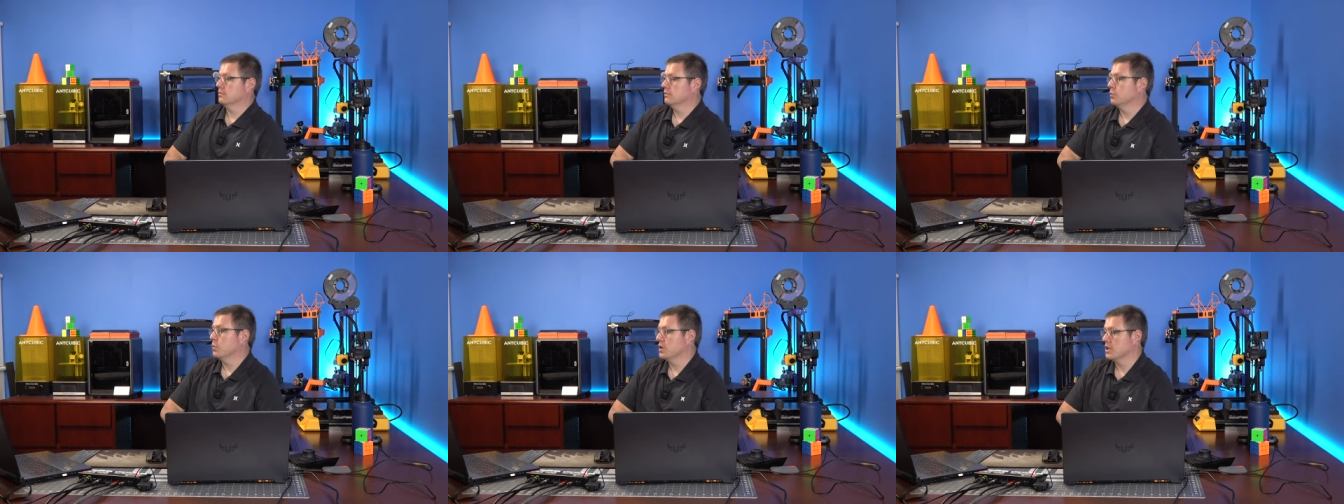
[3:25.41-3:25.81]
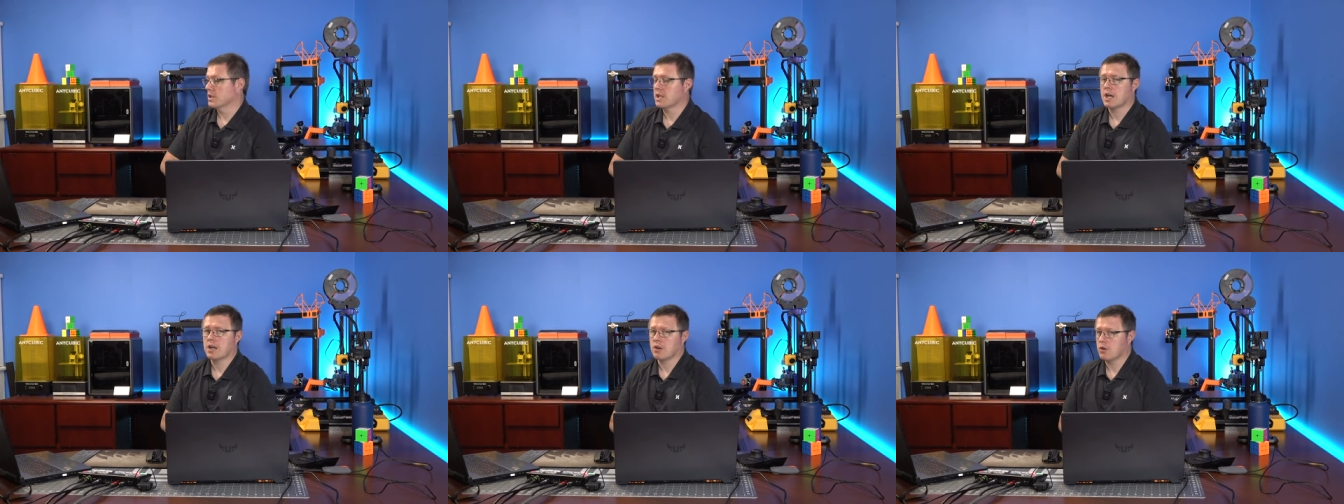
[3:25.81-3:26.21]
which is
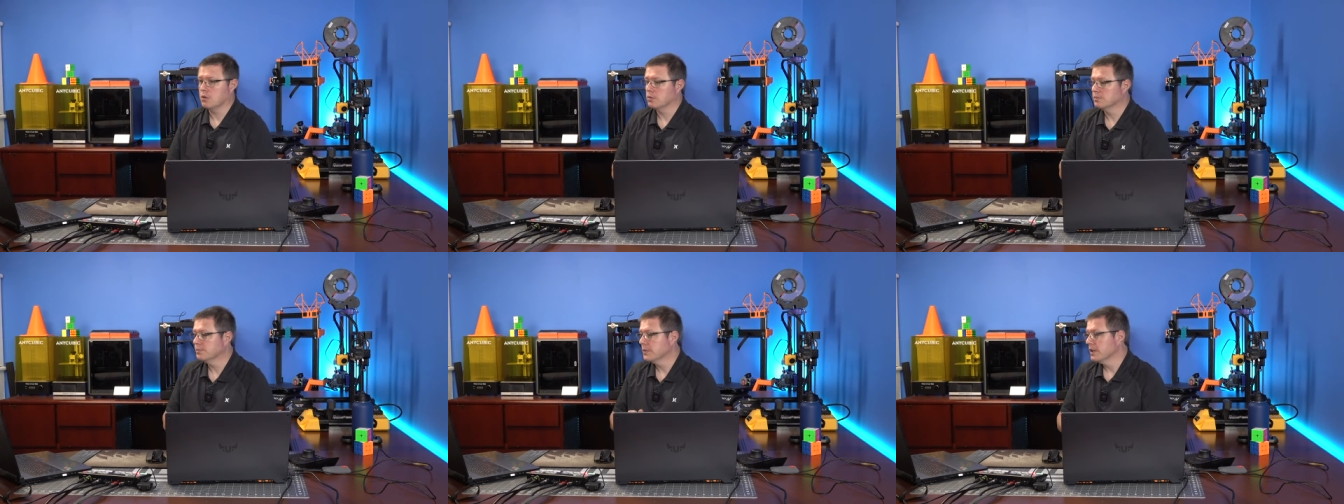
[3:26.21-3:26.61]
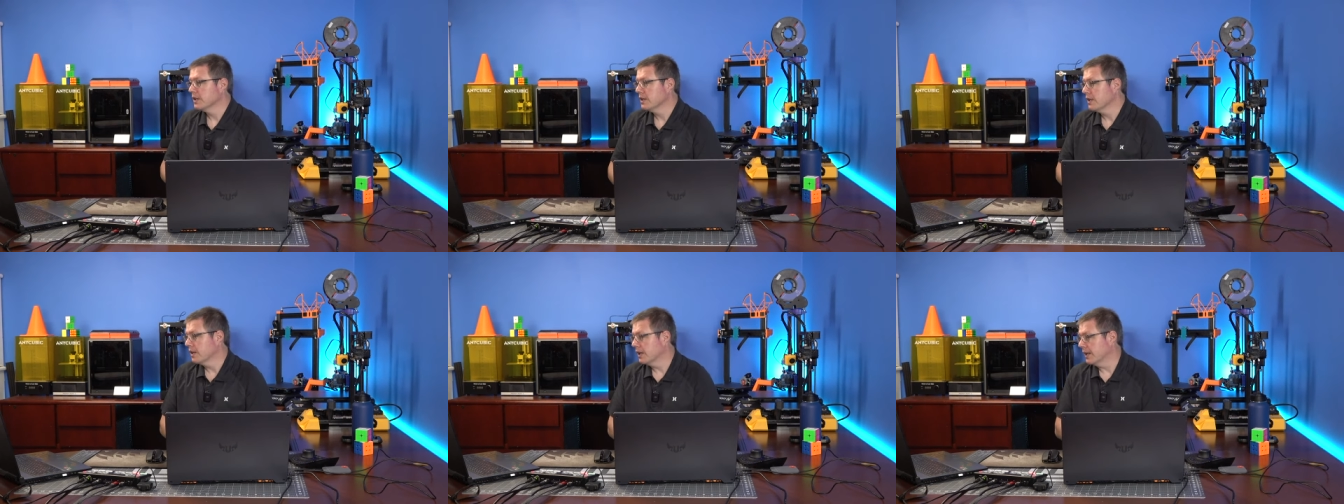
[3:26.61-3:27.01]
kind of cool.
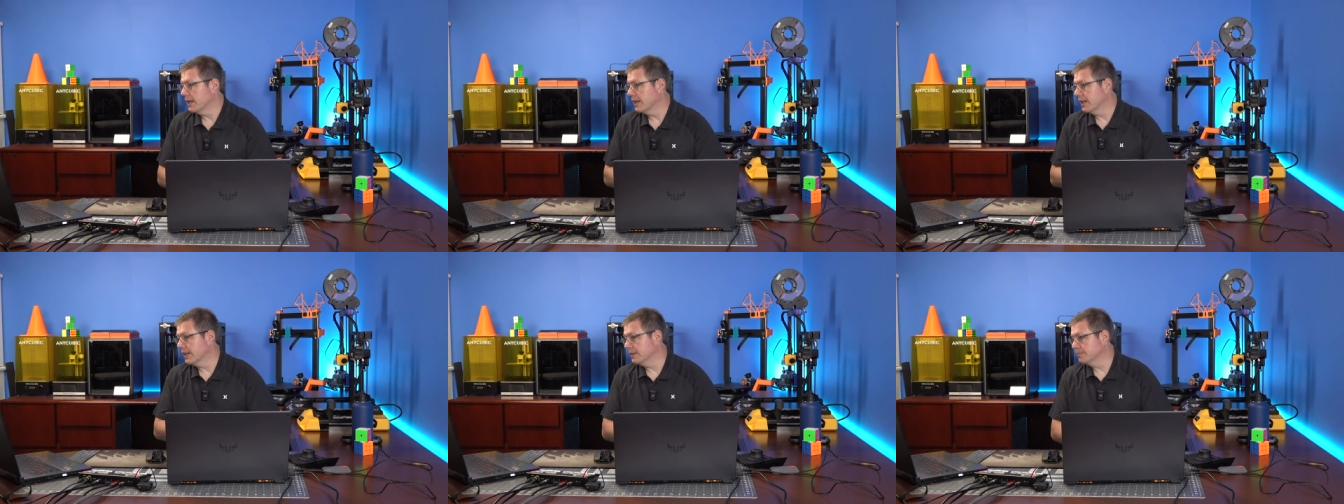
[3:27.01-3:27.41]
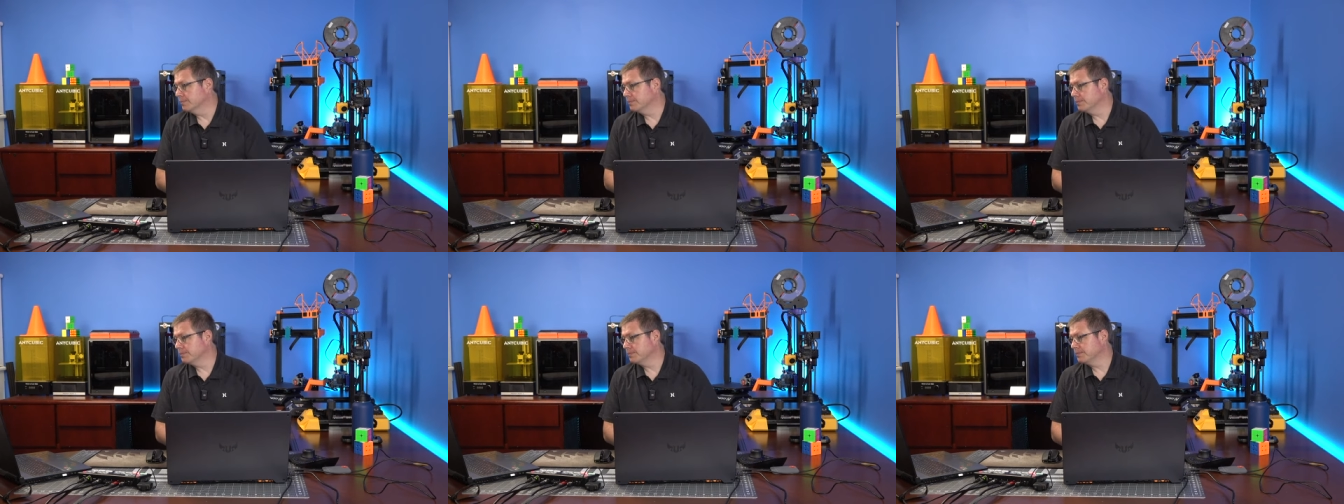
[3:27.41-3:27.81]

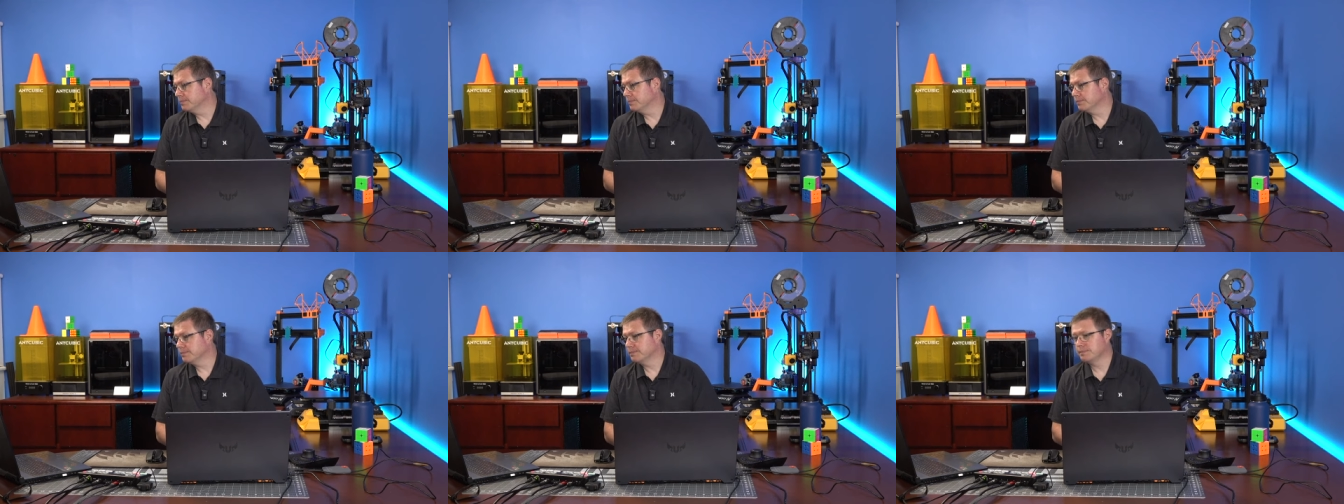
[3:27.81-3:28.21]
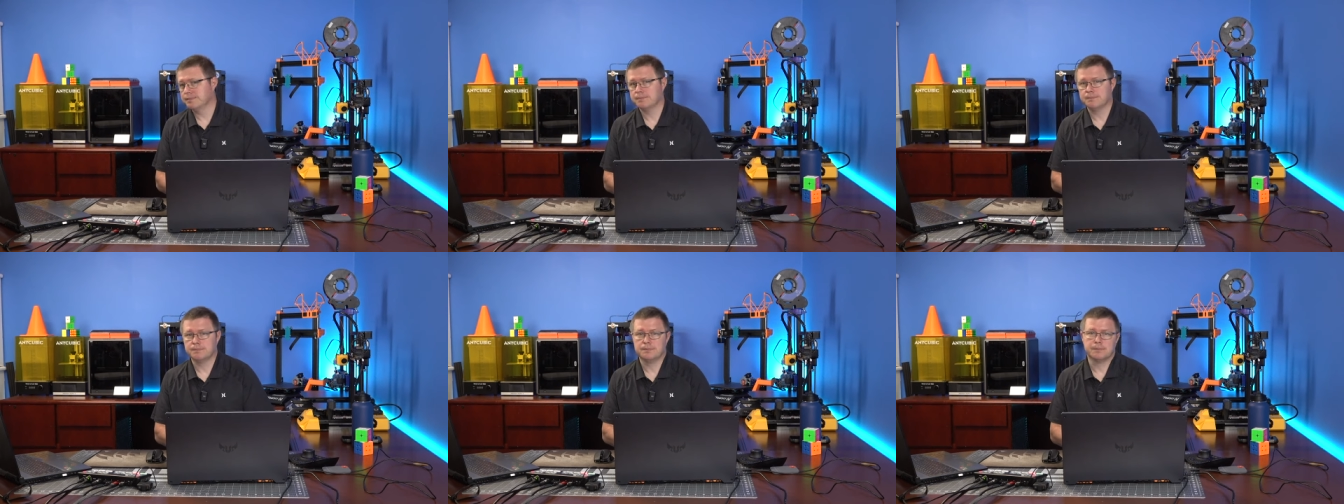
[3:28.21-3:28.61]
Um,
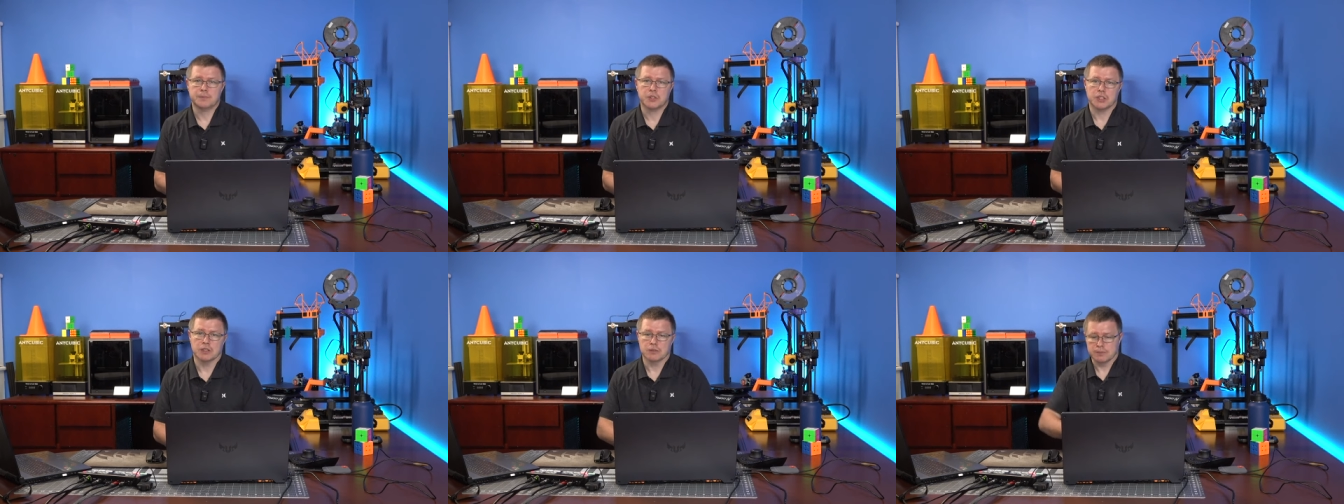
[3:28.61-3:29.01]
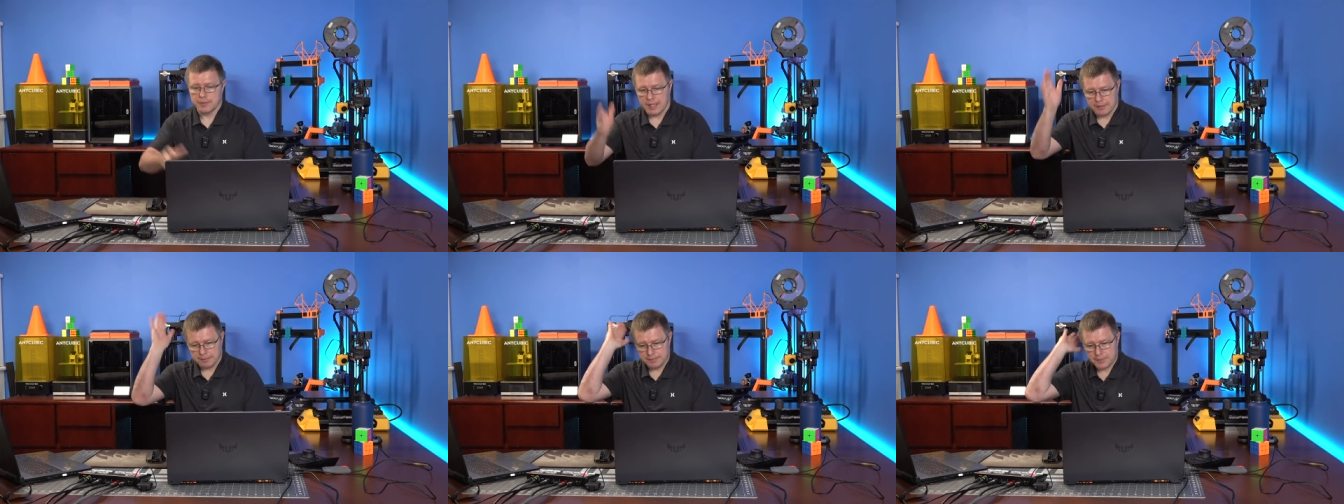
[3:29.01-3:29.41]
so
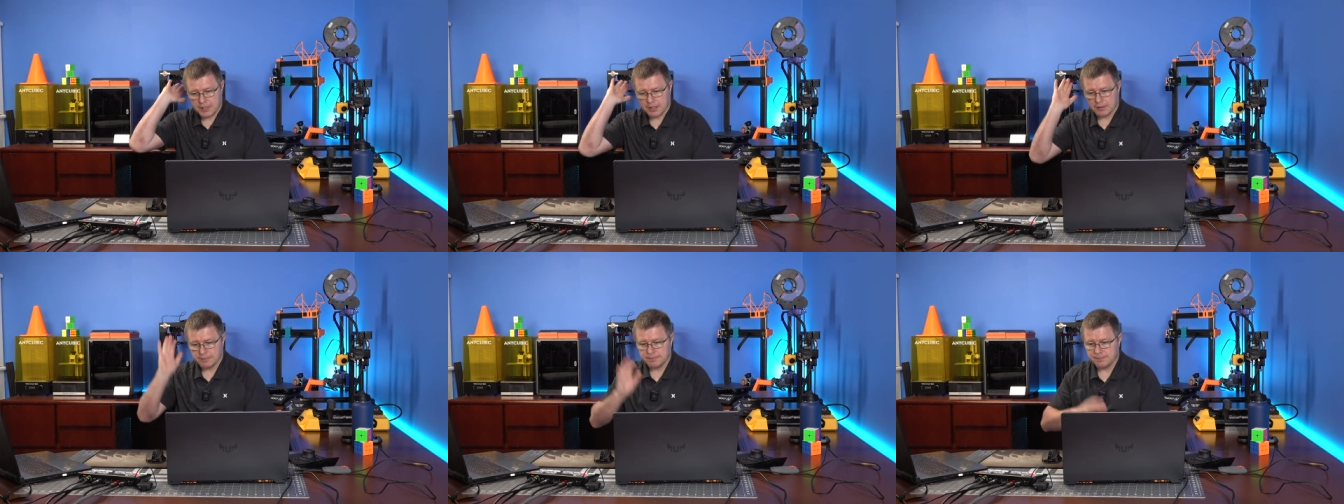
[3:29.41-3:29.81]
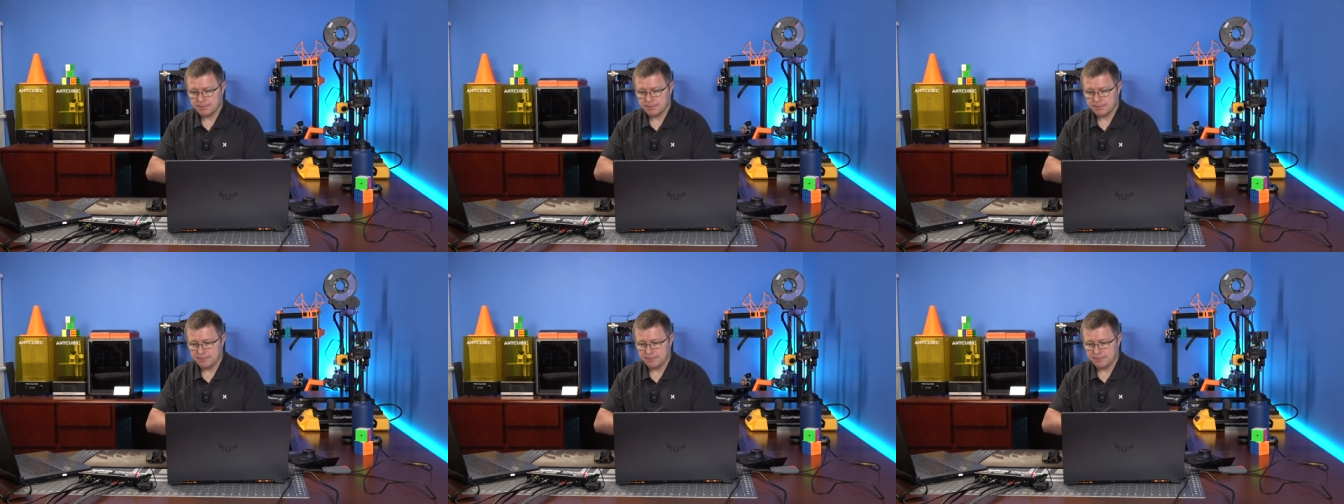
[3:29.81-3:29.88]
yeah, they're